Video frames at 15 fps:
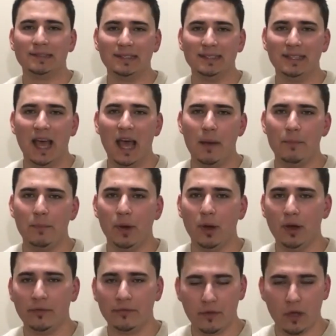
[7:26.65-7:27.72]
some type
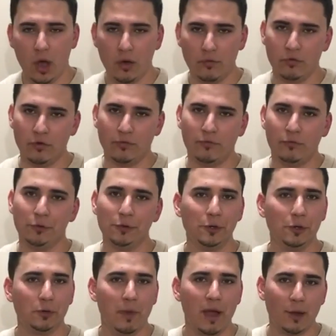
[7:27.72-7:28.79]
of cover for
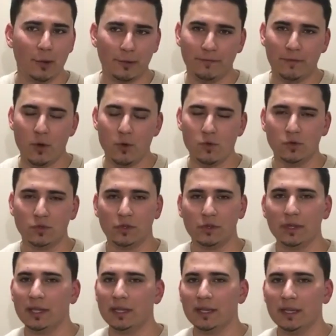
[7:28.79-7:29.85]
your microphone
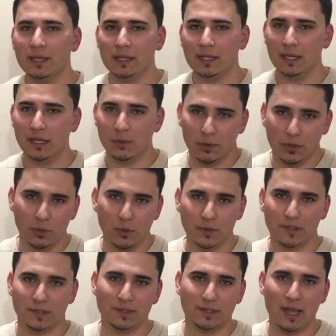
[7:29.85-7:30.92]
so that it
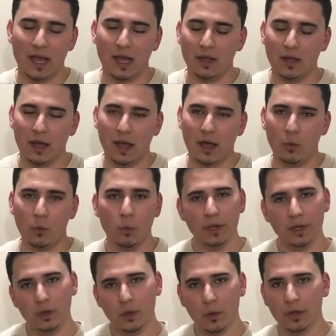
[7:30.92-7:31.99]
reduces that
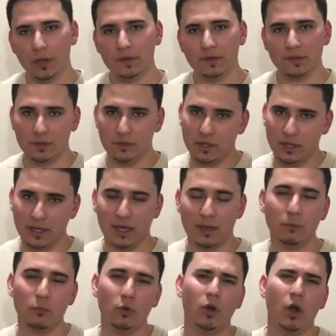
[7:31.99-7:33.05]
wind noise and you can
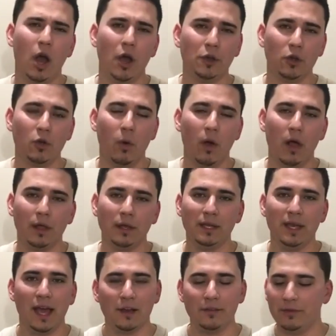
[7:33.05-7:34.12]
get more audio
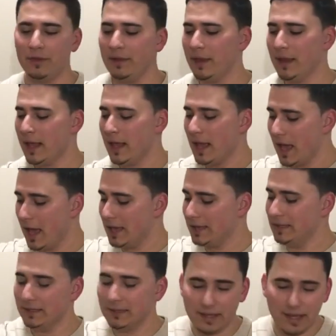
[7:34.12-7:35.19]
quality out of it.
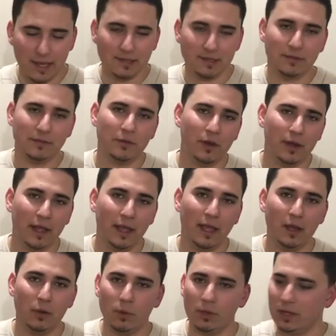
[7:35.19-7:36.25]
In this case, I've gone
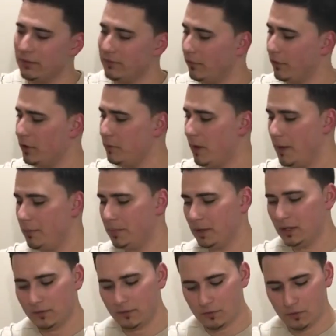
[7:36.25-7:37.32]
ahead with the very
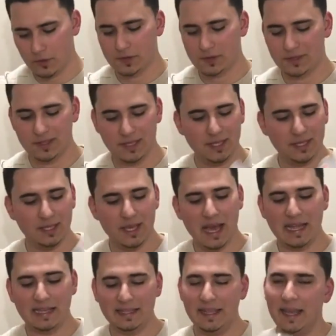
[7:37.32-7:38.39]
popular, of course, the
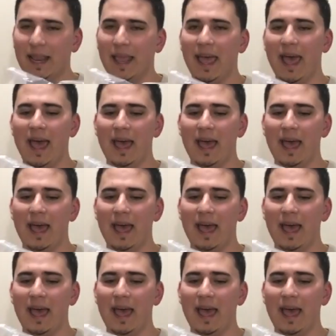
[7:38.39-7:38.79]
Dead